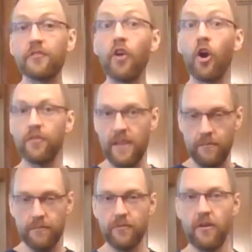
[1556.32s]
Turn them,
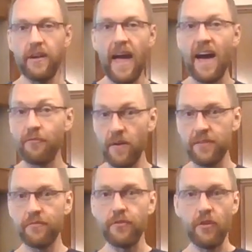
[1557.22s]
I'm sorry,
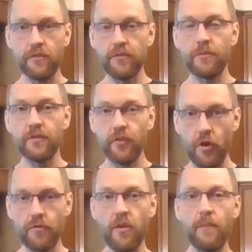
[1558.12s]
halfway through. You also want to
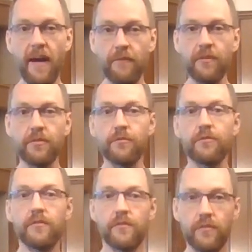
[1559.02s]
turn them halfway through
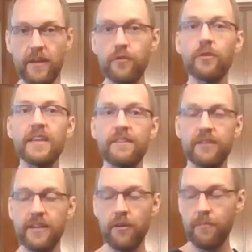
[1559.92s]
so they cook
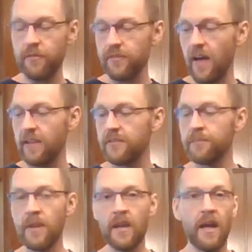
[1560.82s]
evenly on both
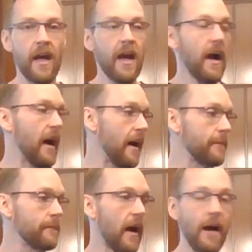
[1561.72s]
sides.
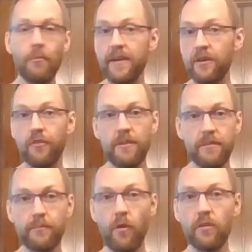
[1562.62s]
I'll make a great
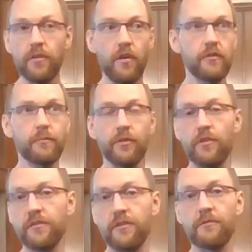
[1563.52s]
big bowl of those, put
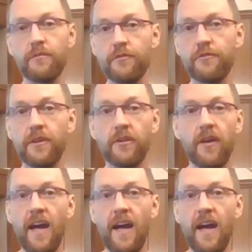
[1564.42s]
those in the refrigerator,